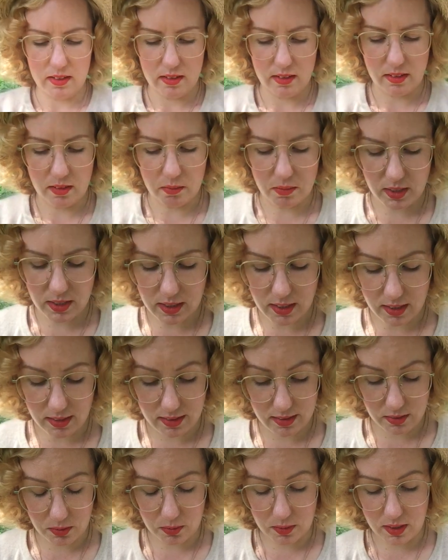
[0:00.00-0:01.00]
Something like
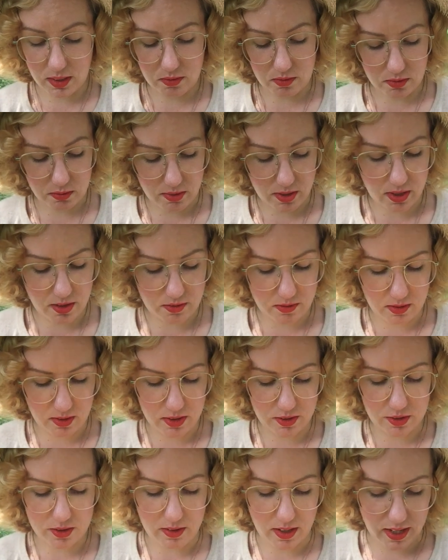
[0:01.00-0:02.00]
this would even work for
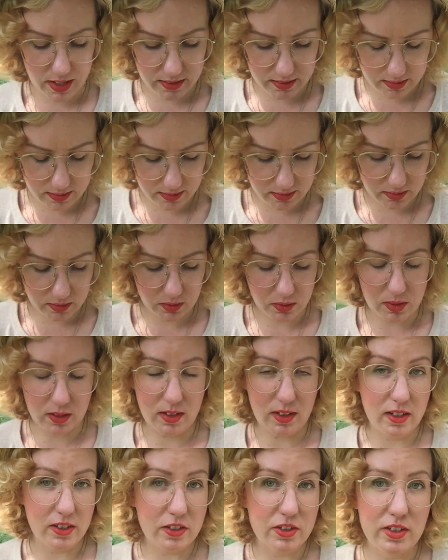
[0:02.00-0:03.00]
a dress
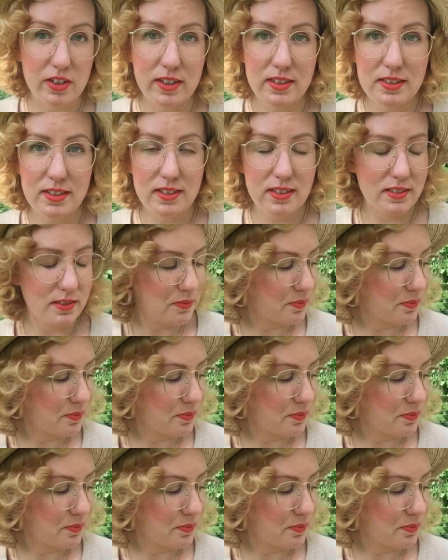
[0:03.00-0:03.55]
or a shirt.